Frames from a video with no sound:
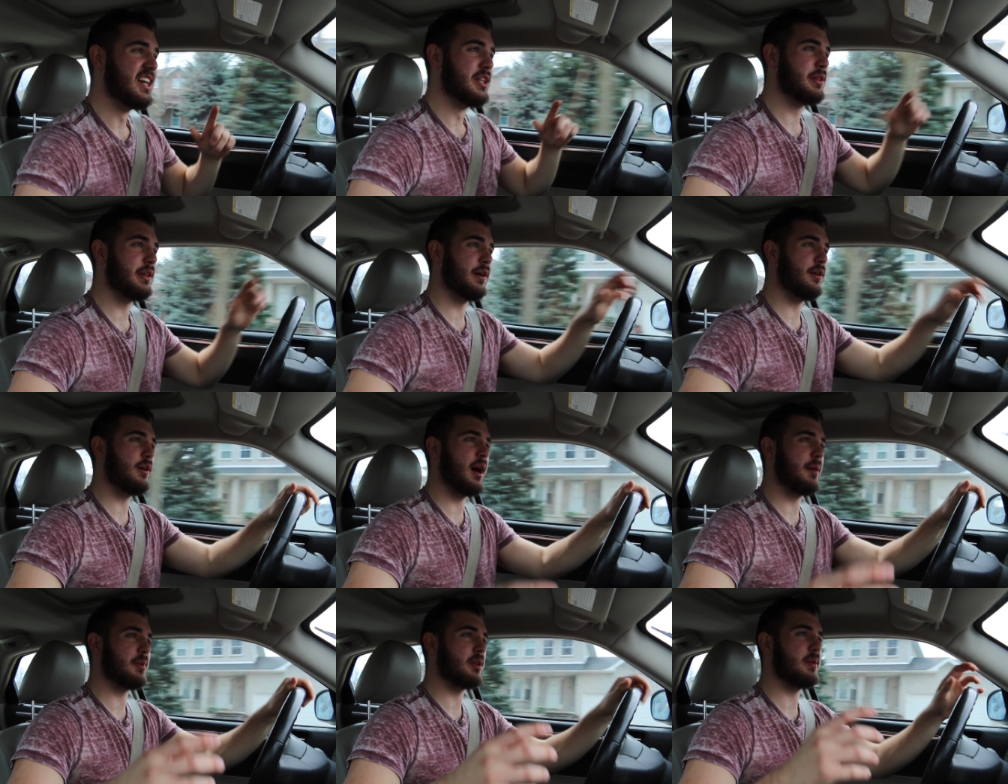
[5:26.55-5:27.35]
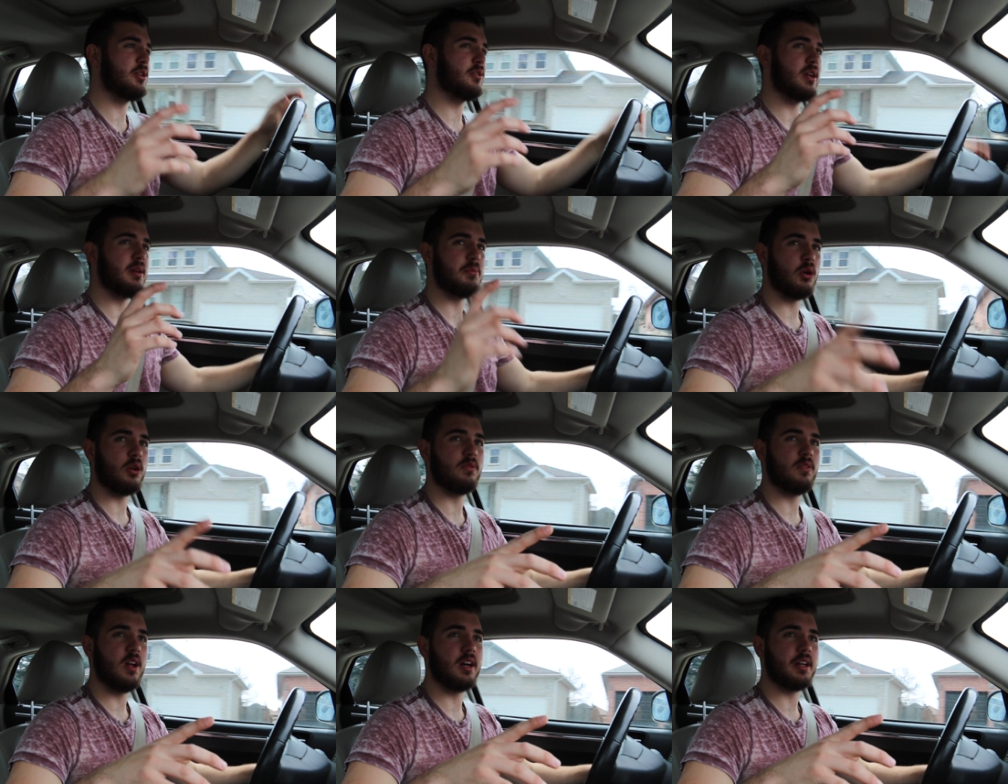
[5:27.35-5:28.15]
So I'm gonna be doing
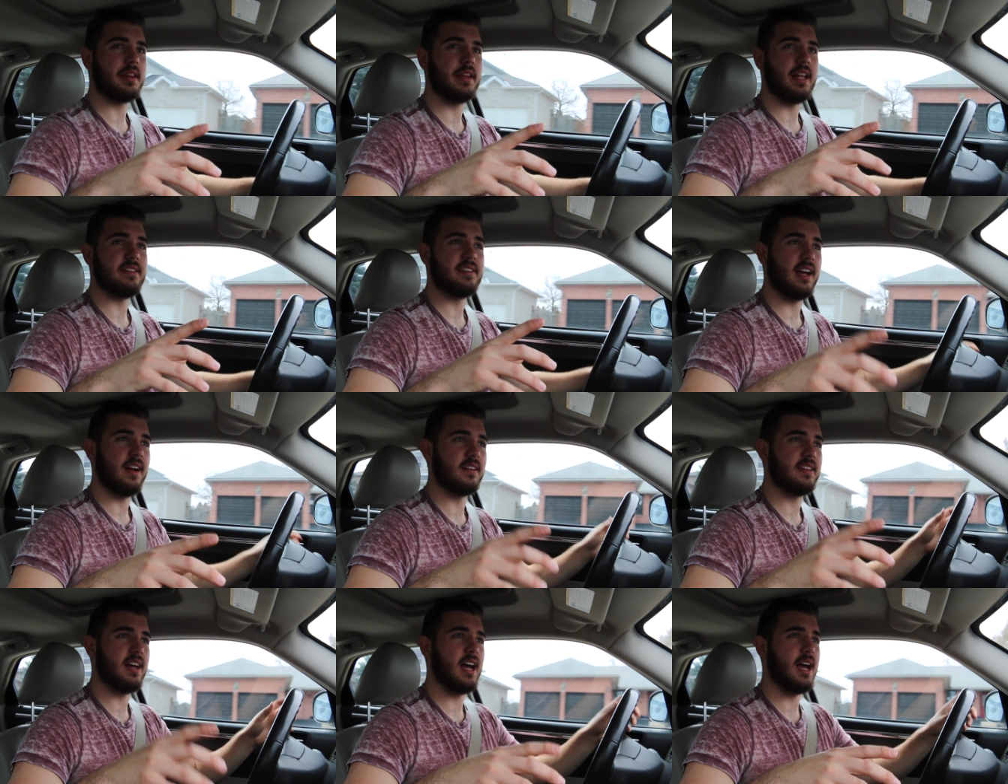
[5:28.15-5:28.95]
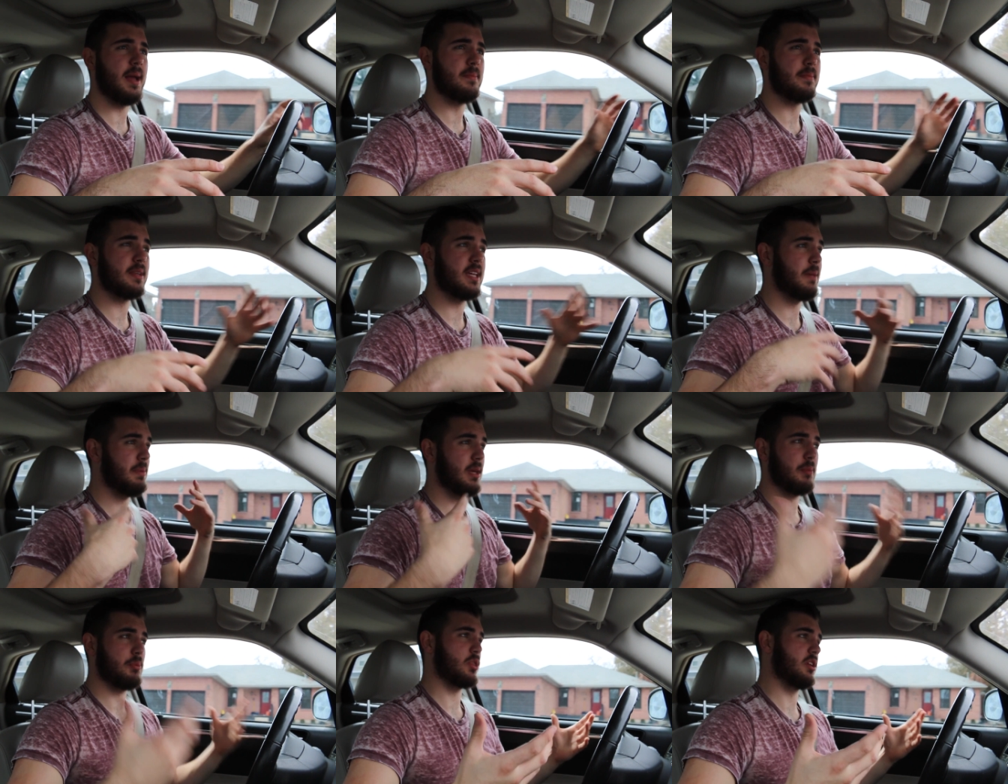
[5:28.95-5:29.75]
moto vlogs that entire time,
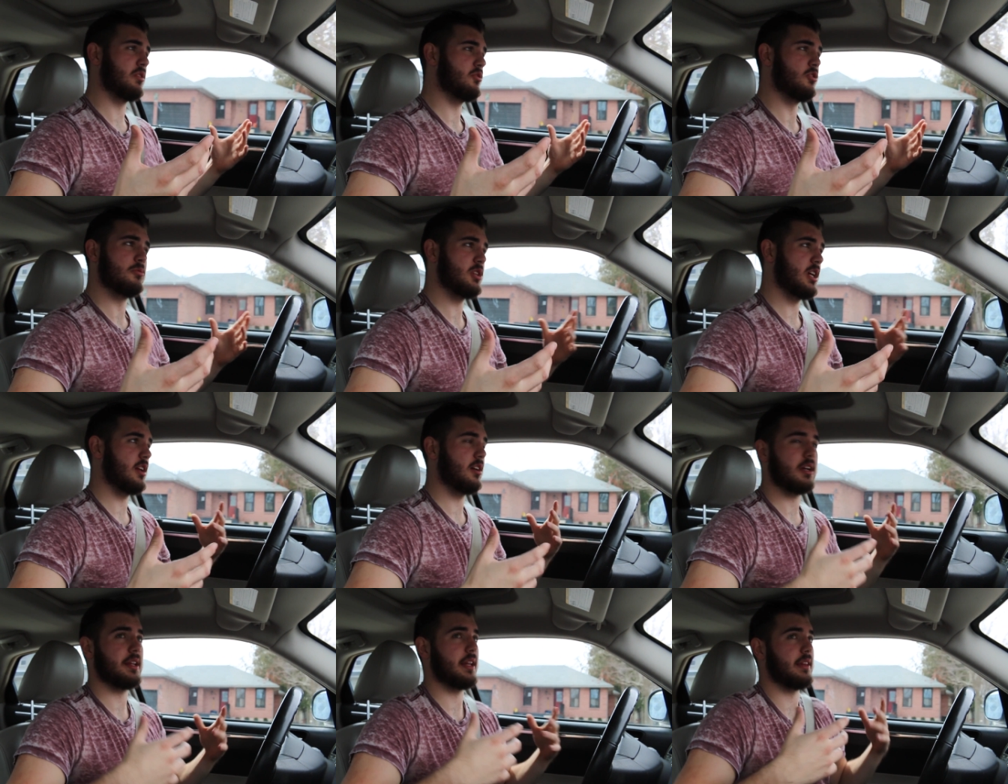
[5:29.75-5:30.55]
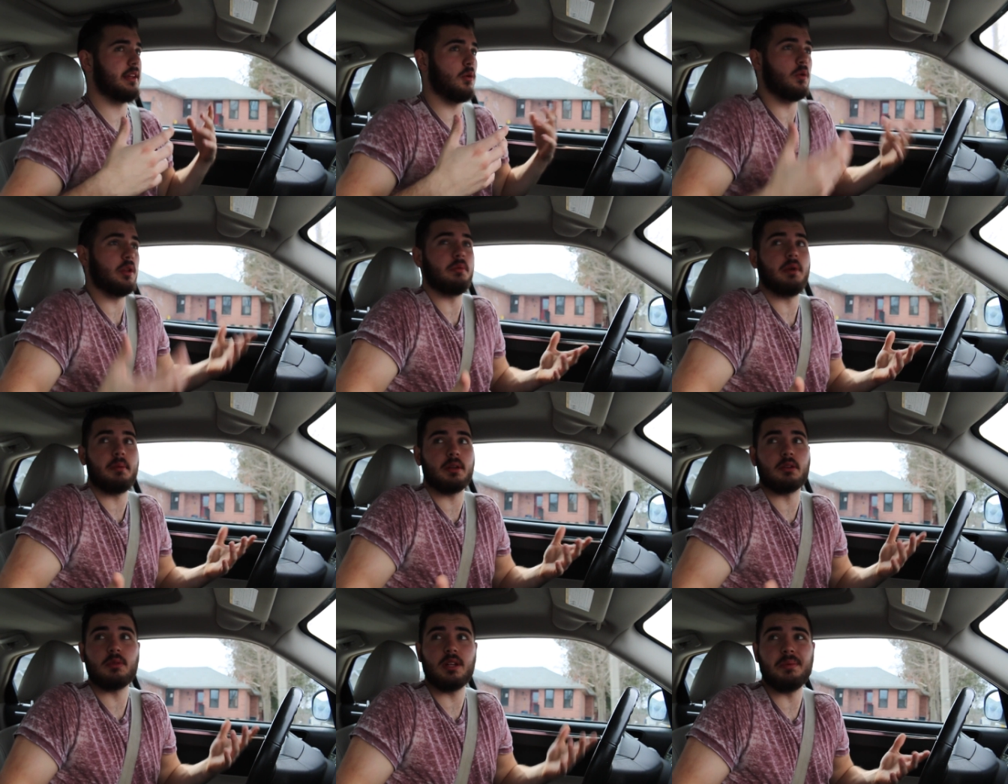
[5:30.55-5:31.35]
keeping up with the YouTube channel, because that's the only way
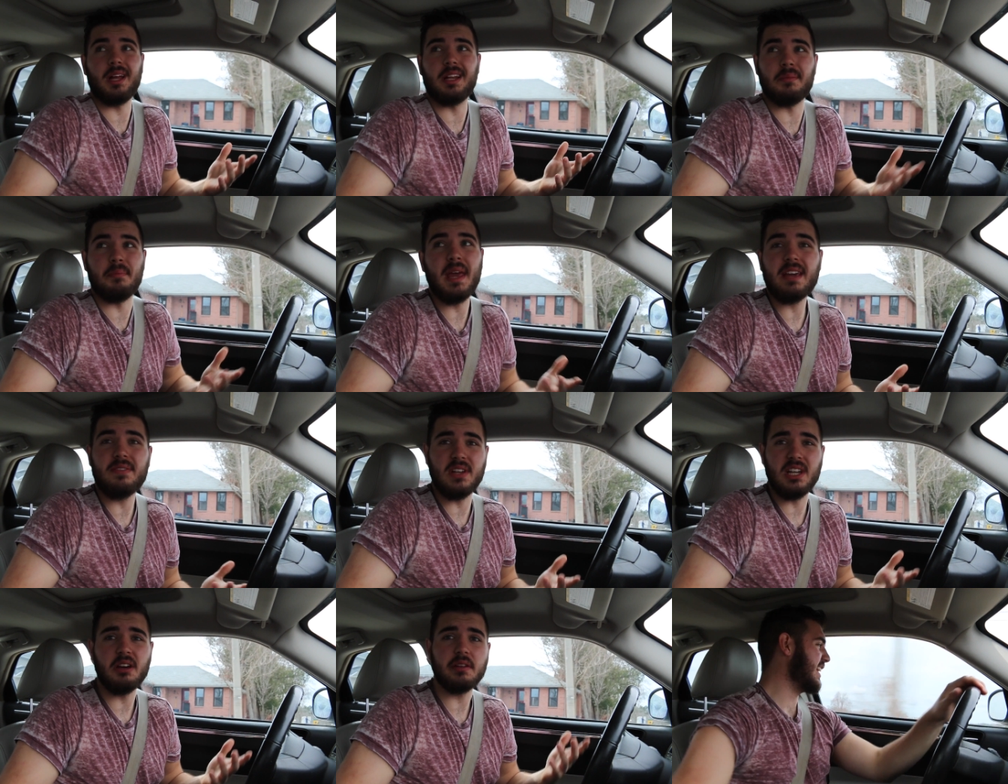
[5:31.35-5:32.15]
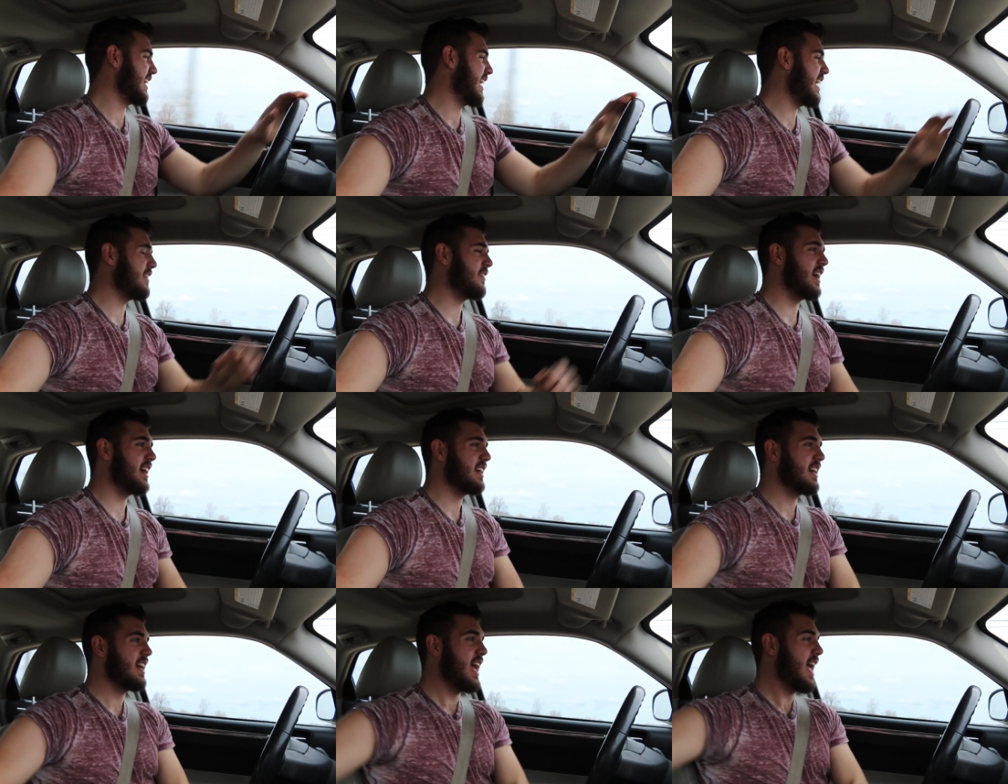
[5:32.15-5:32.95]
I'm gonna really be able to make videos. Anyway,
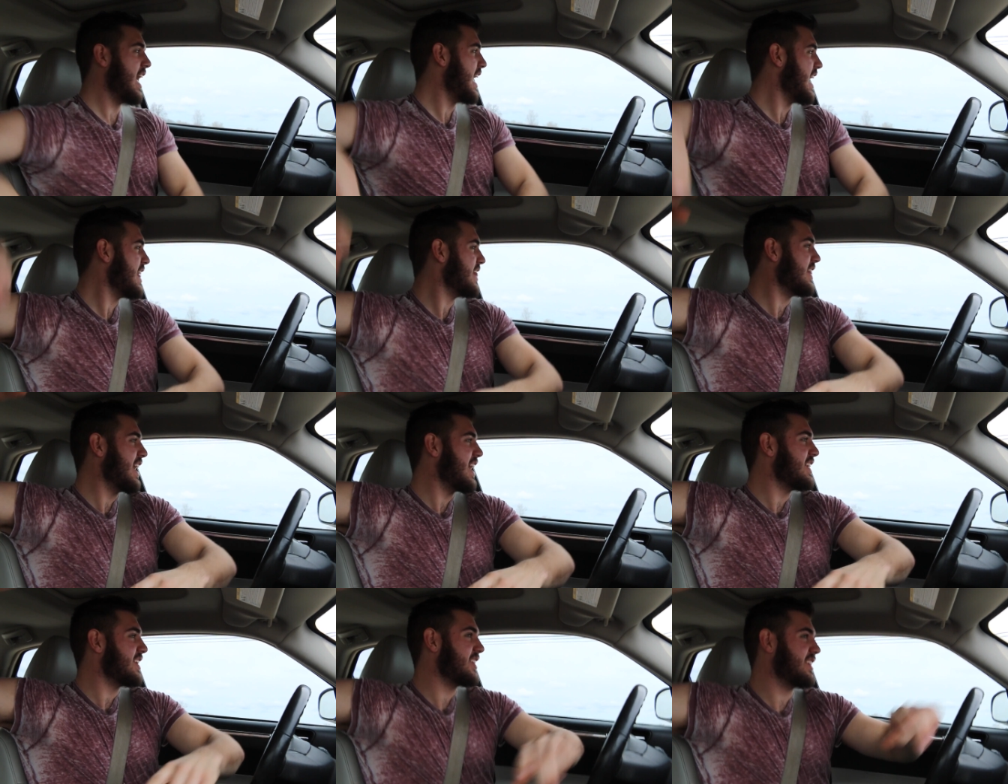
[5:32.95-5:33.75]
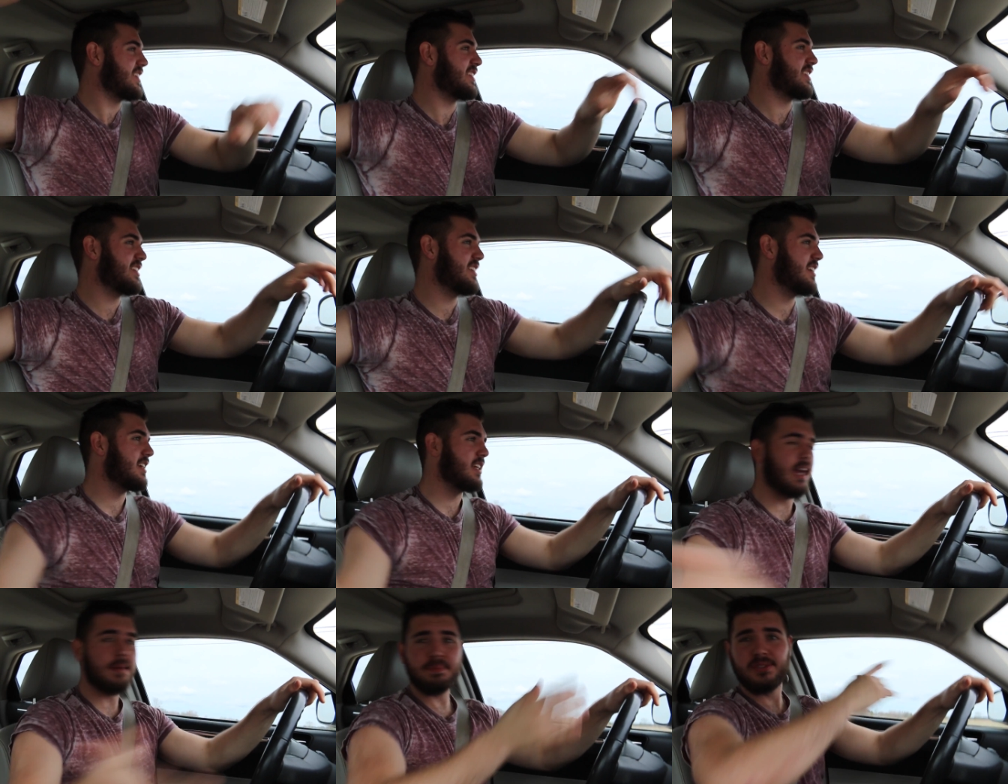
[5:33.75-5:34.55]
and let's skip